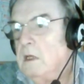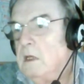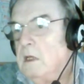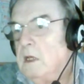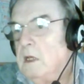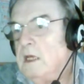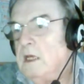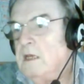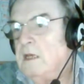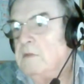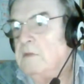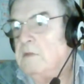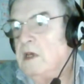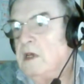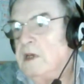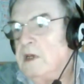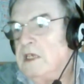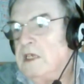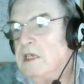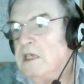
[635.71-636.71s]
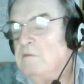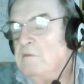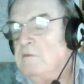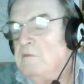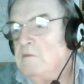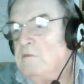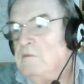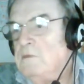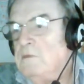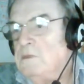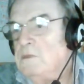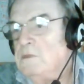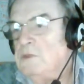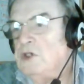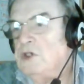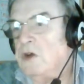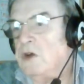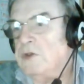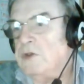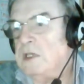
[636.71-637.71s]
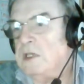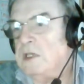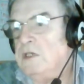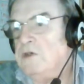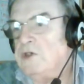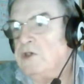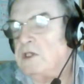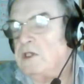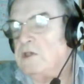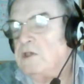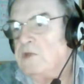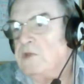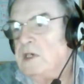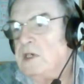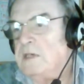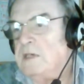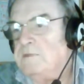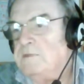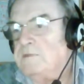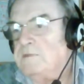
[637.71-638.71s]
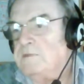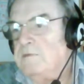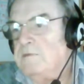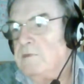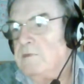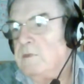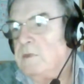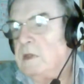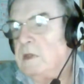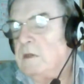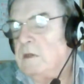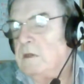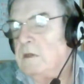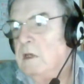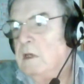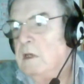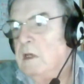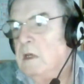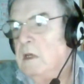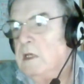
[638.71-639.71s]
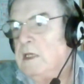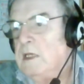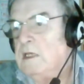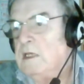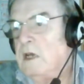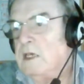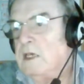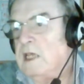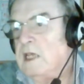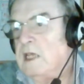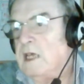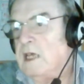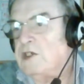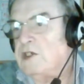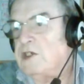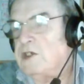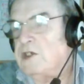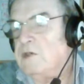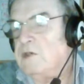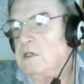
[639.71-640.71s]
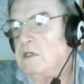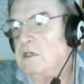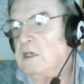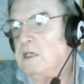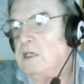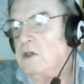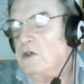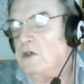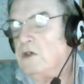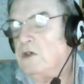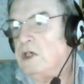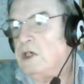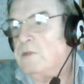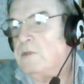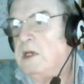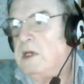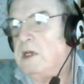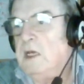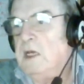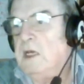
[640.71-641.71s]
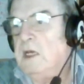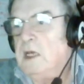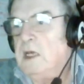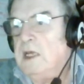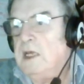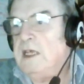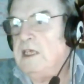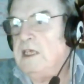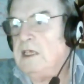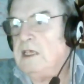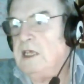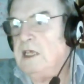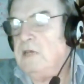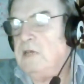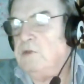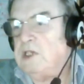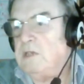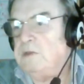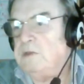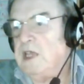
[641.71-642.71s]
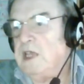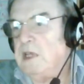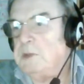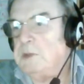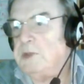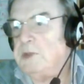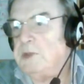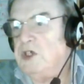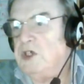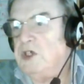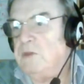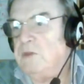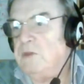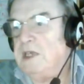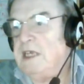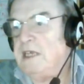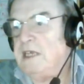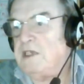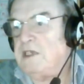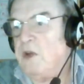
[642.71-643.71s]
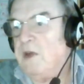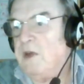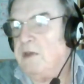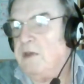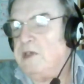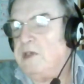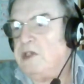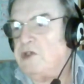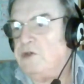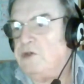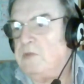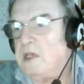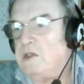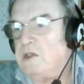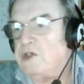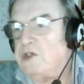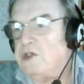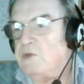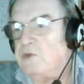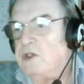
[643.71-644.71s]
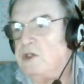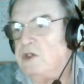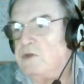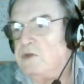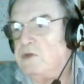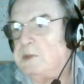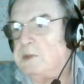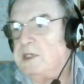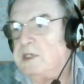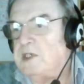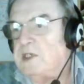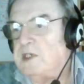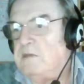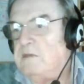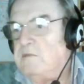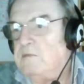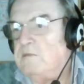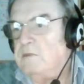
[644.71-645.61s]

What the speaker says: My buddy John, that used to, he died last year in October. He was living there for a year, but he had to go every 2 months to renew his visa,